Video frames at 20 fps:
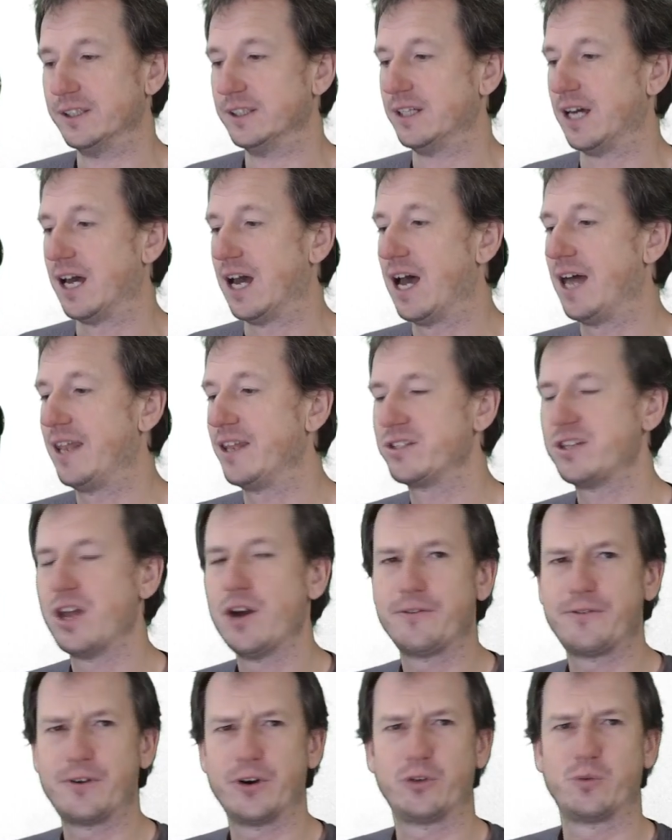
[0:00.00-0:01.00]
Uh, there's no
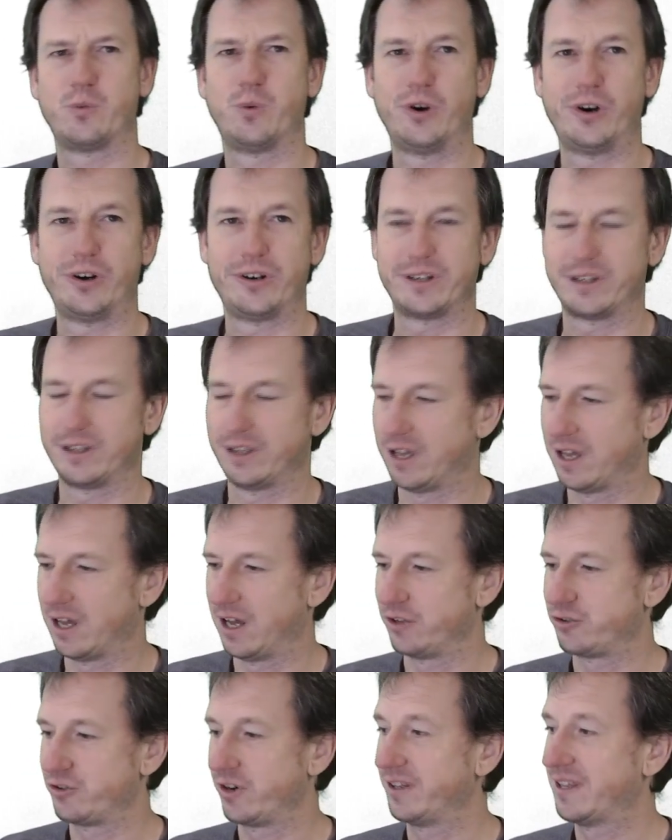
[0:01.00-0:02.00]
first word. Uh,
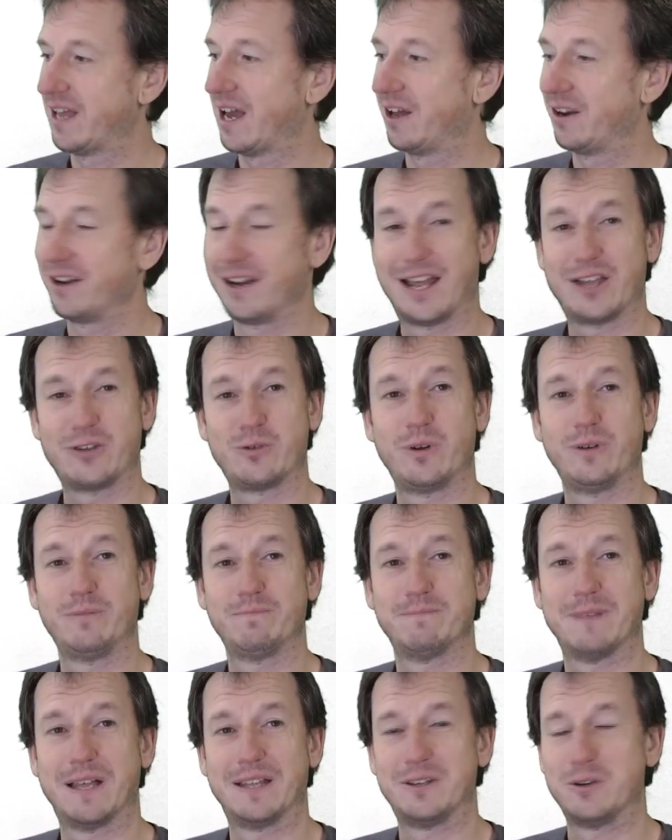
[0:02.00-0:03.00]
I tried that on the last one.
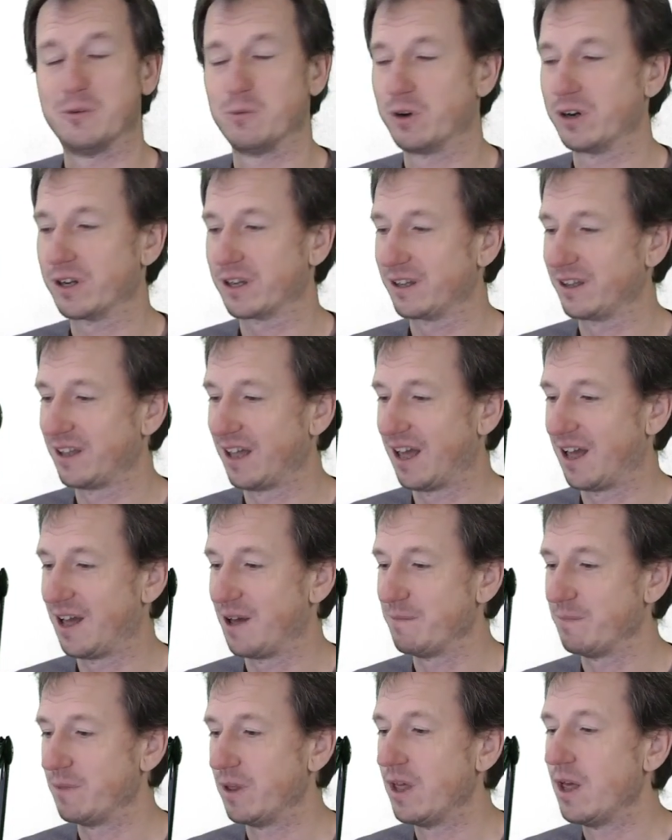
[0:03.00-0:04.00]
That didn't work.
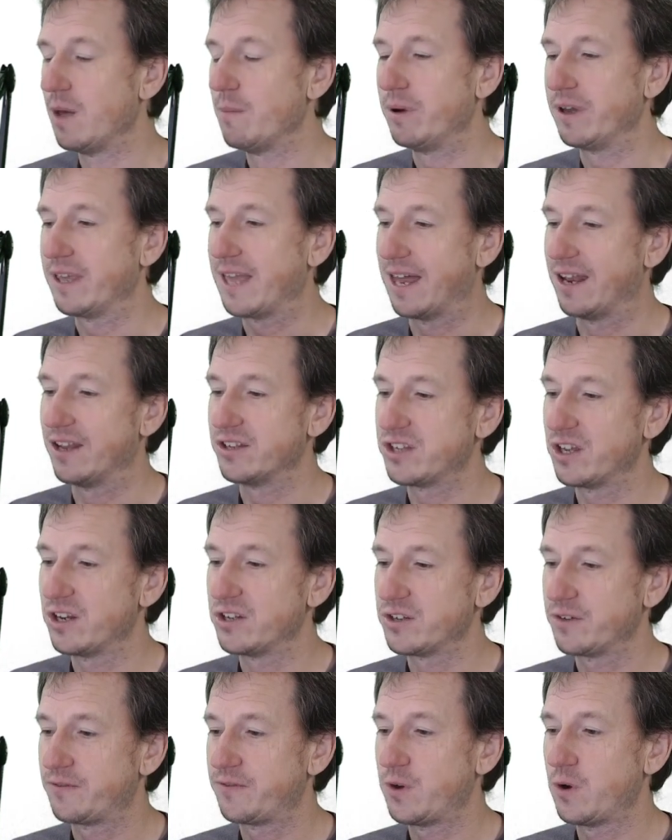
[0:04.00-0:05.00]
Um, but yeah, there's, so
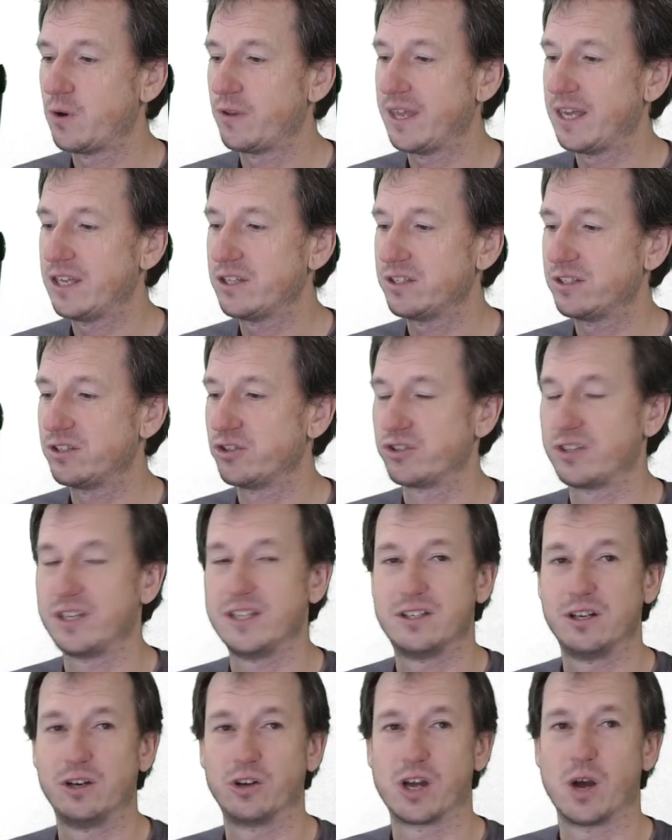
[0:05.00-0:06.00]
there's a few of these. Just need
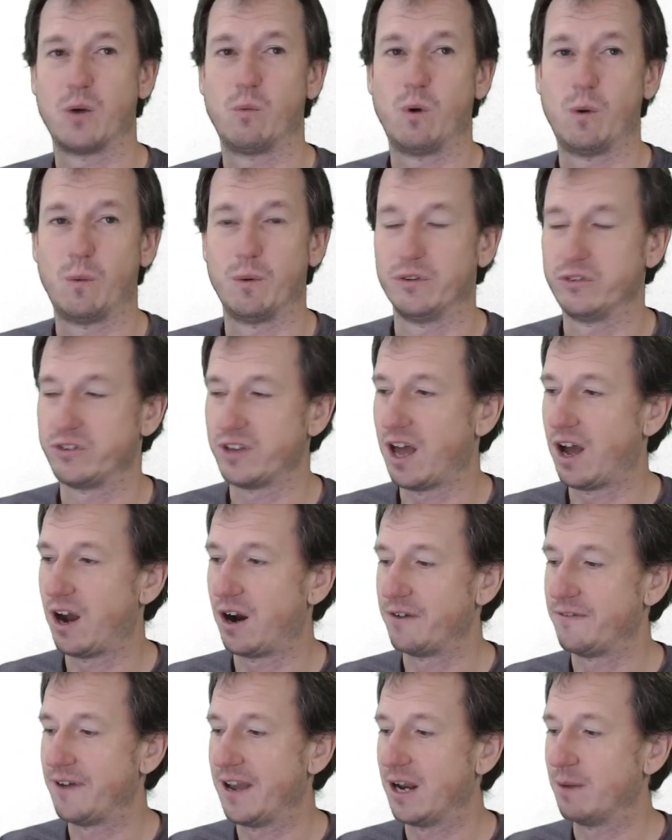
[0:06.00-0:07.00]
to look at what ones are
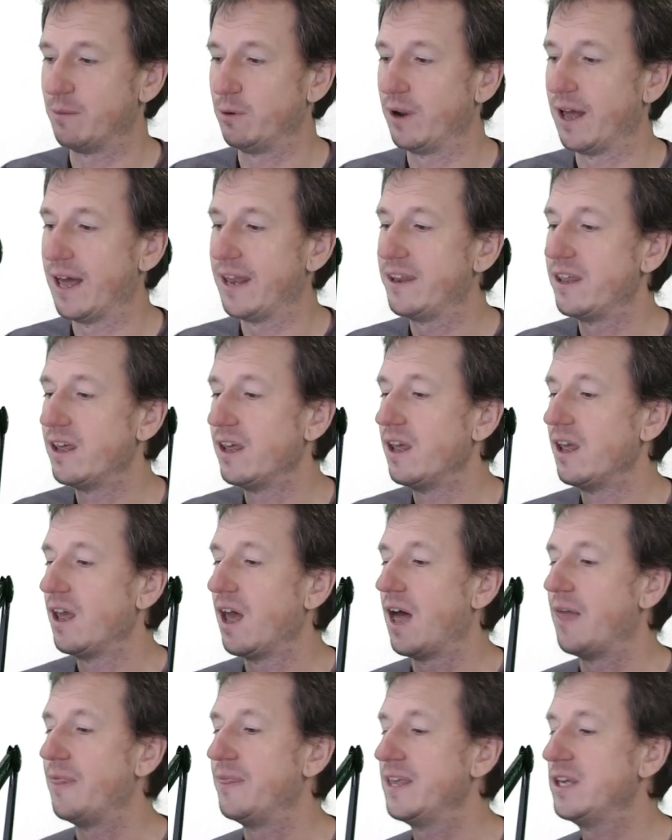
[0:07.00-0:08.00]
available. And
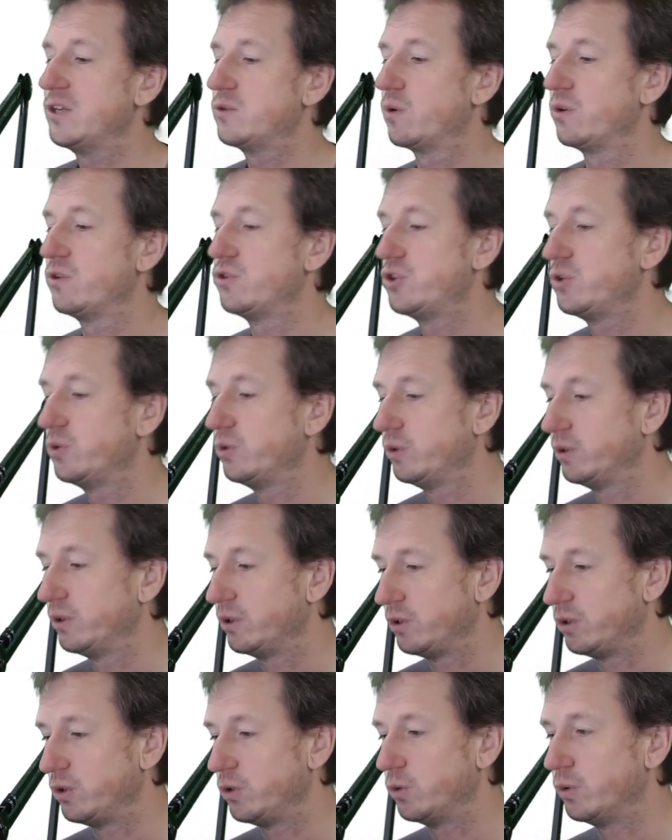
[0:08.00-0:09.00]
and these ones you'll
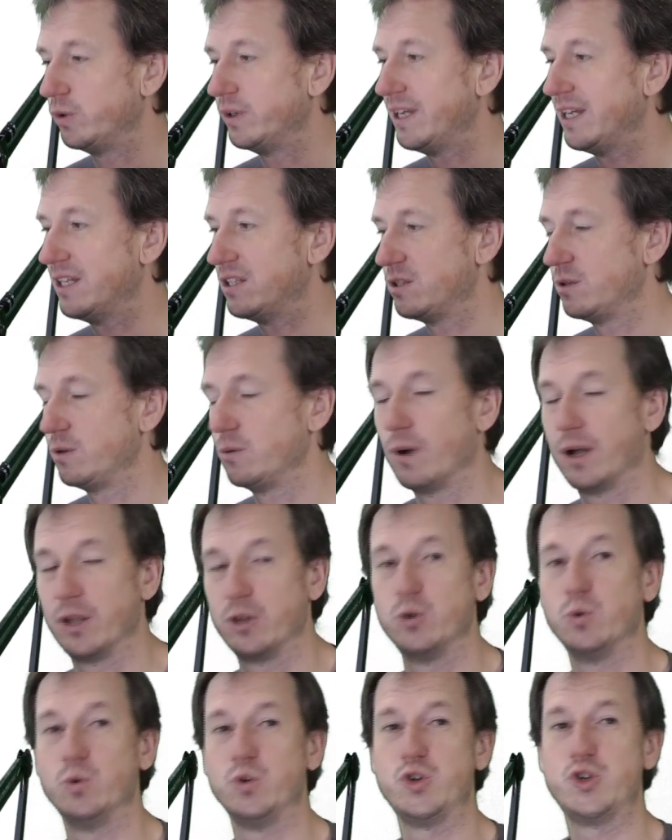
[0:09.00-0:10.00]
you'll need to well
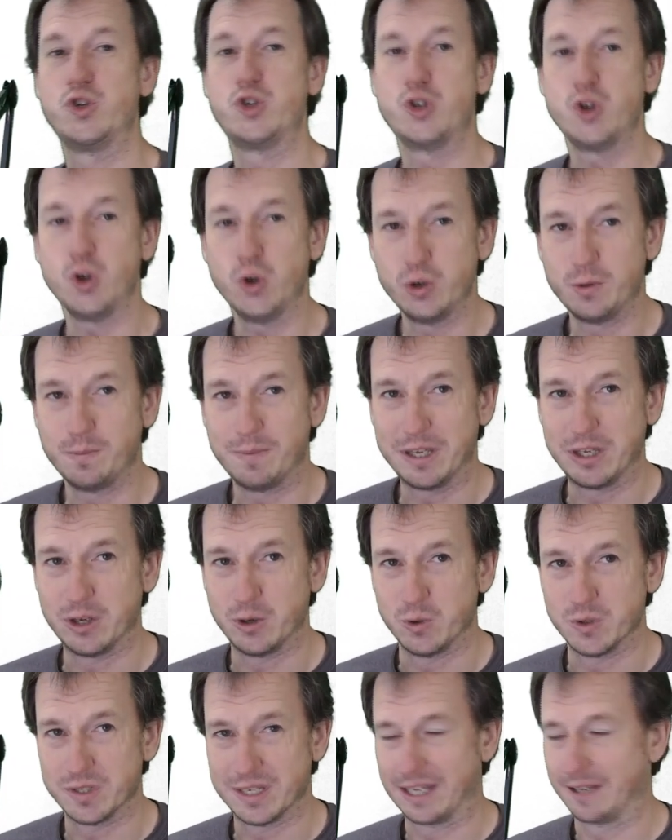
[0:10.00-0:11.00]
you should be
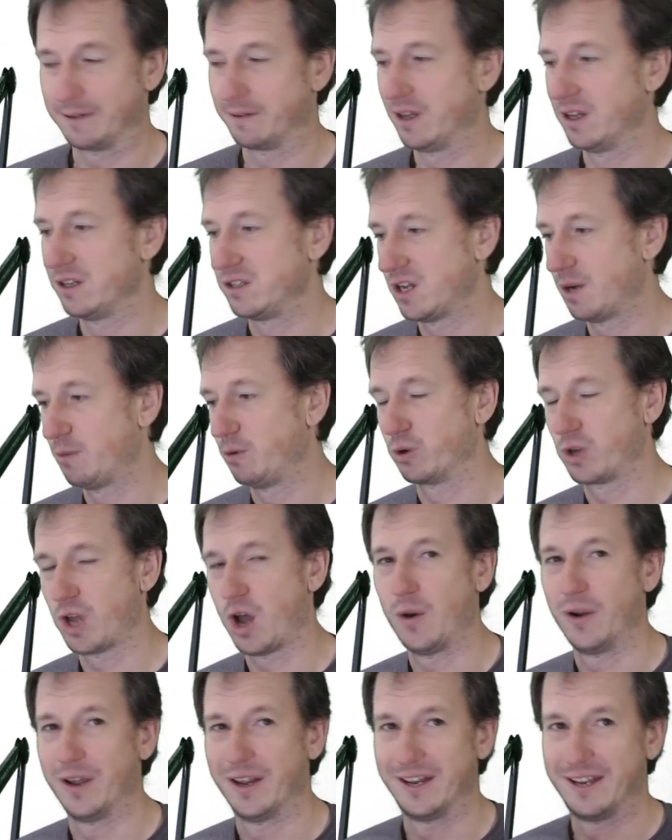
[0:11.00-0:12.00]
using a double
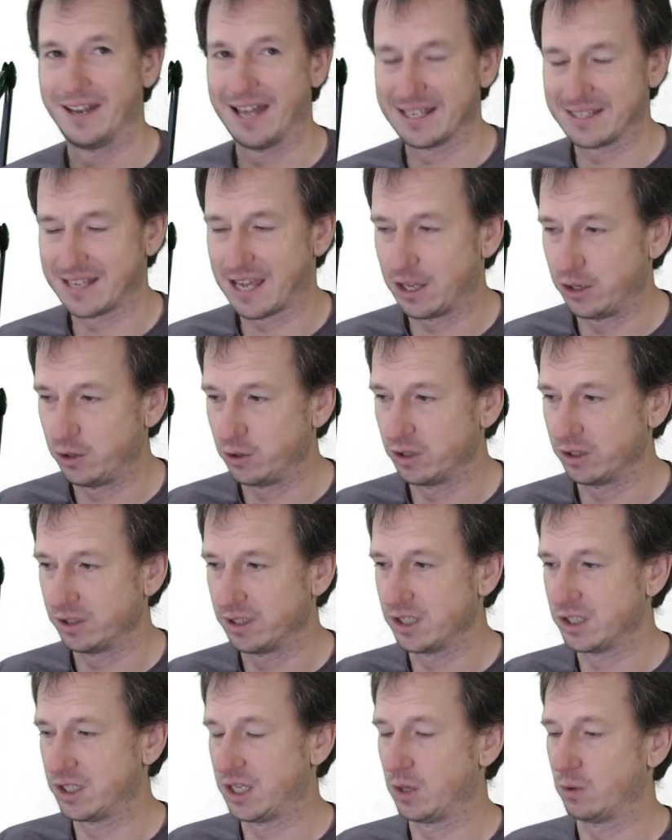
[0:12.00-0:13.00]
colon, and that's how you can
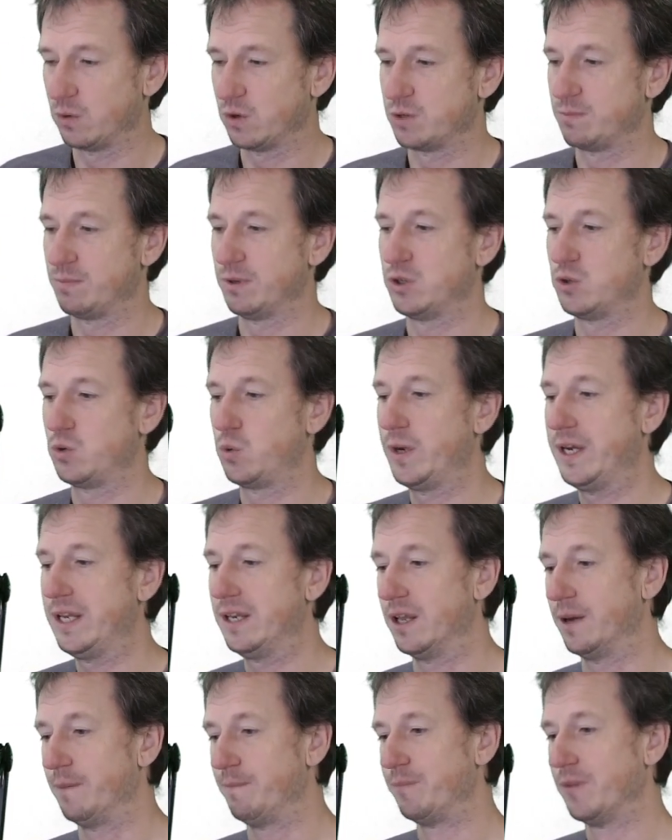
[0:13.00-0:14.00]
distinguish between
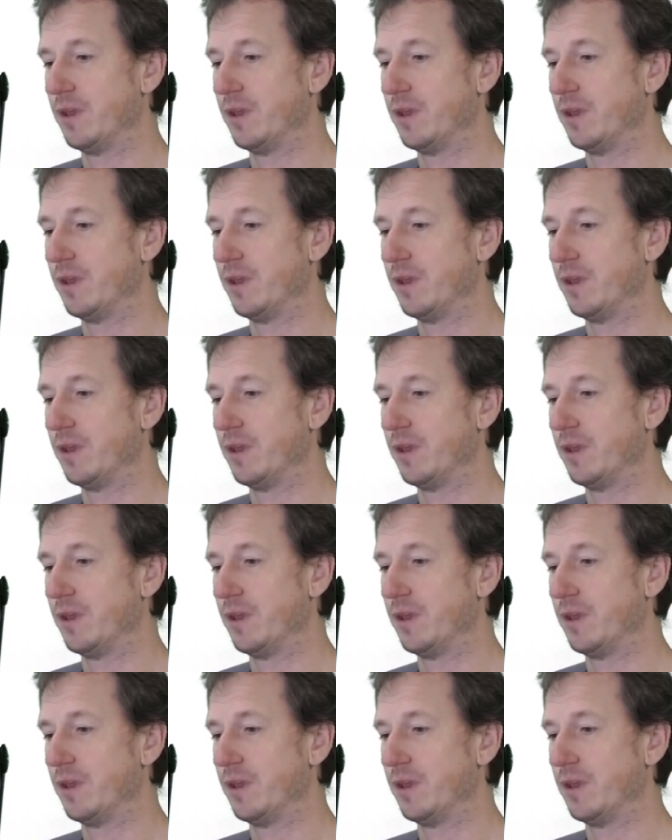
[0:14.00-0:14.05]
them.